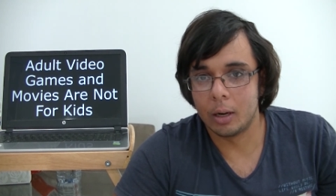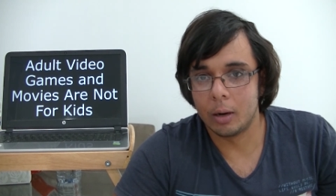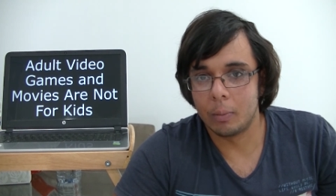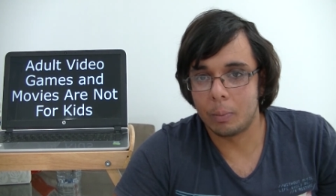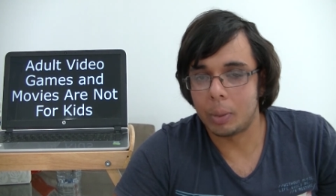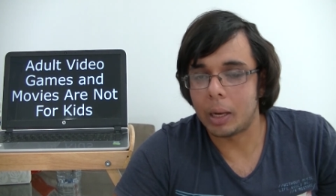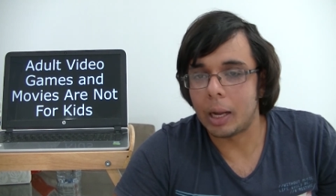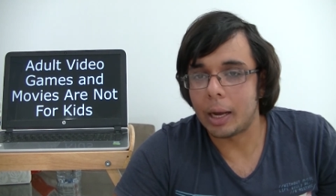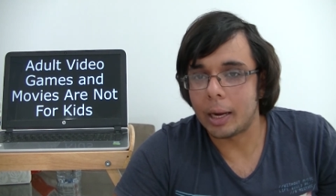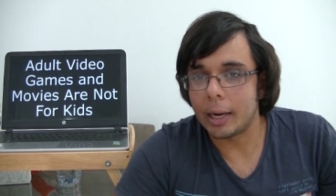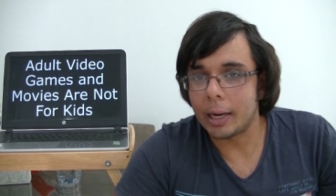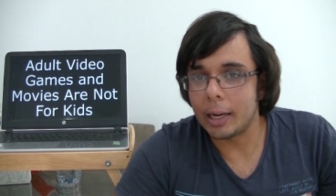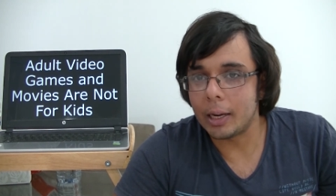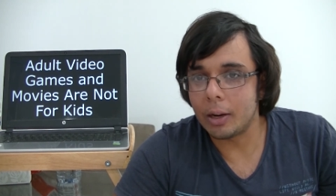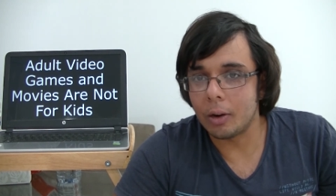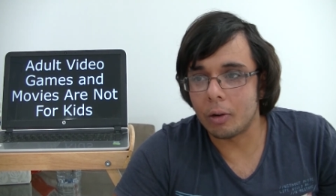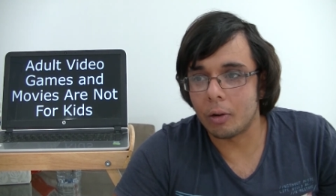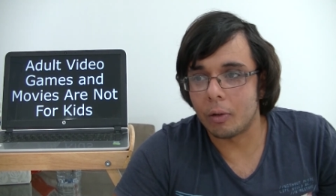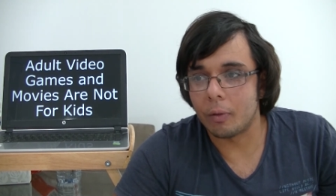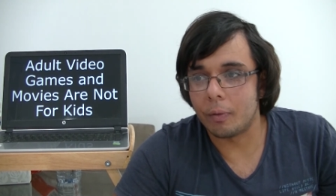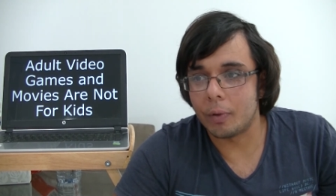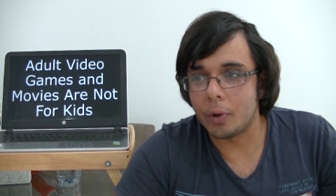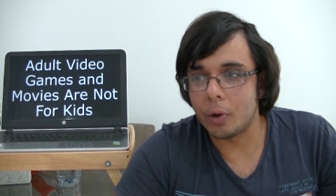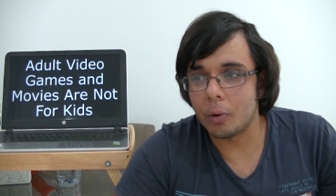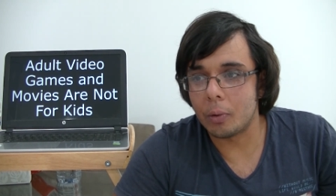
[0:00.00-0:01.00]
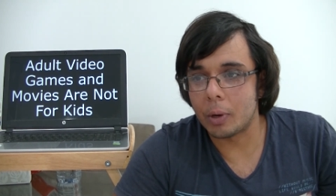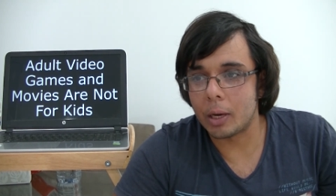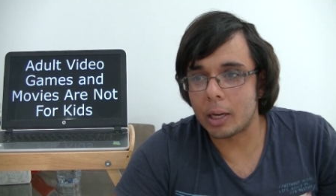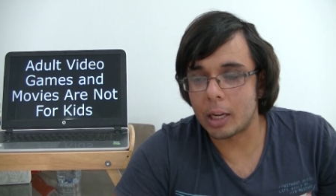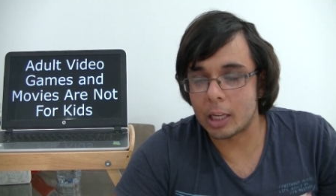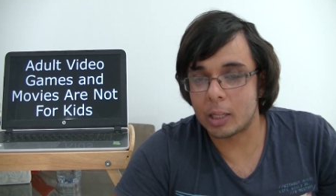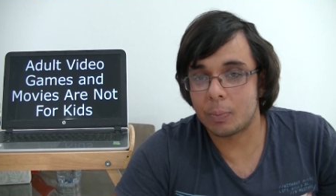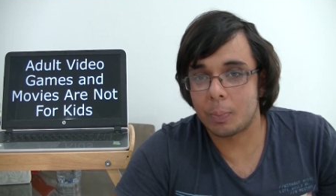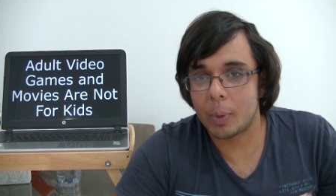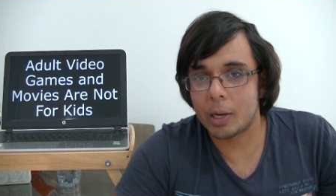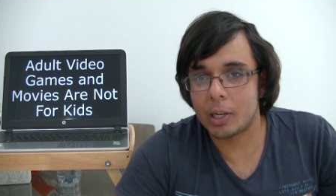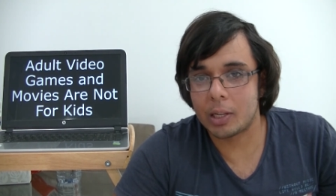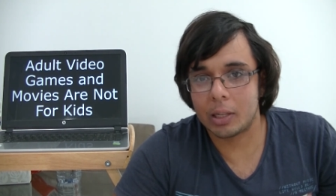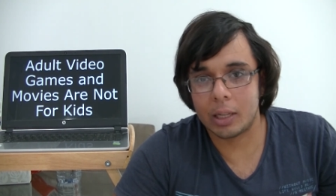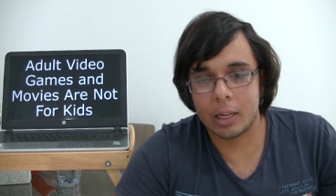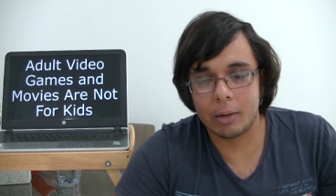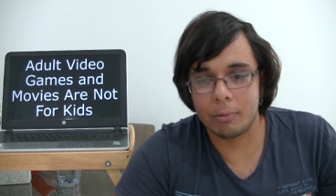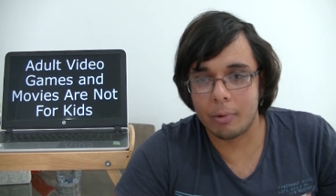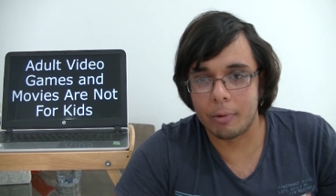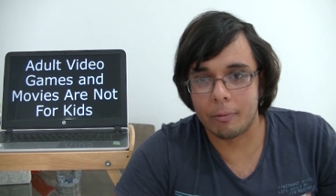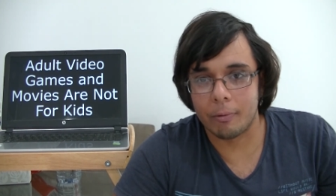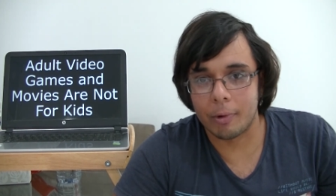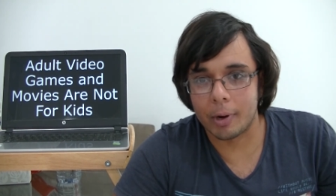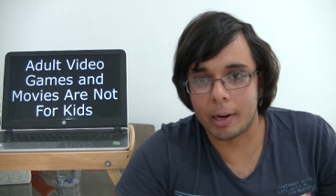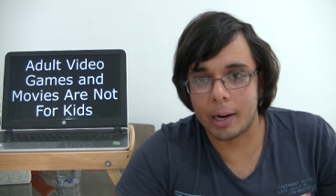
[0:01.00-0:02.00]
playing or viewing, especially
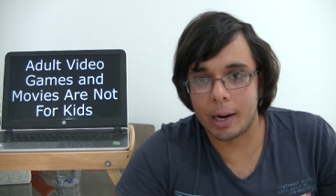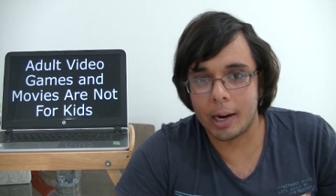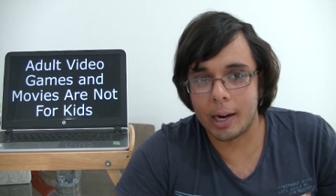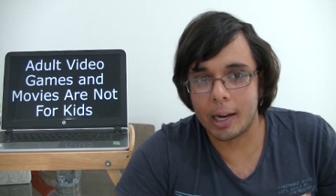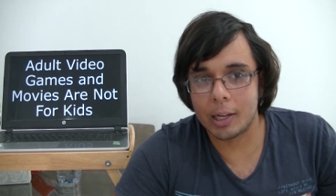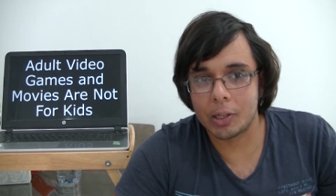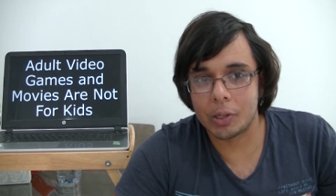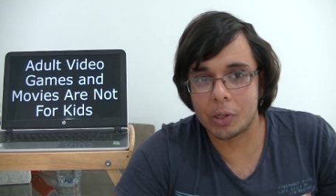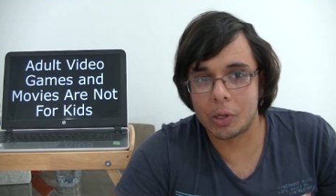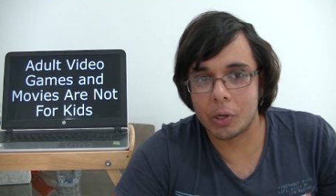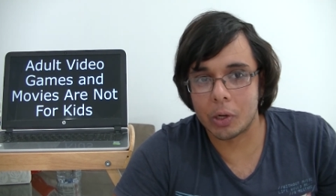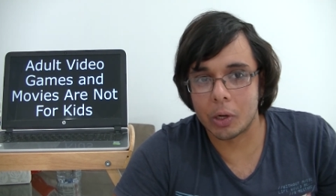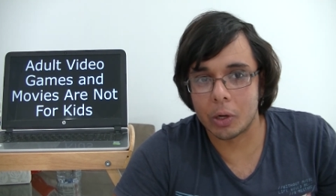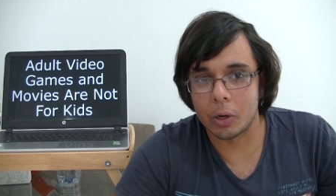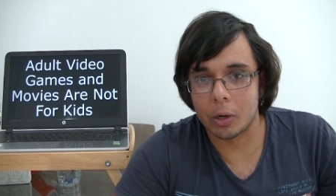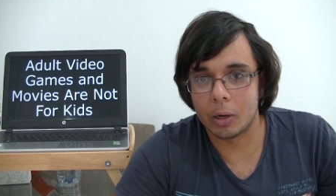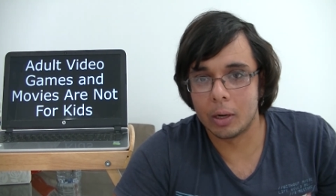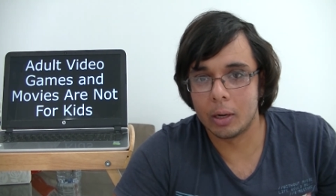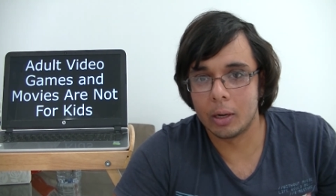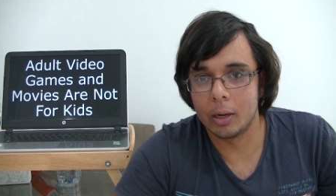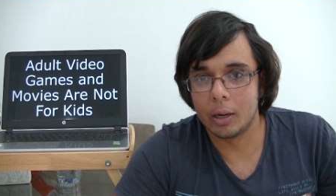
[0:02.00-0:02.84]
with regards to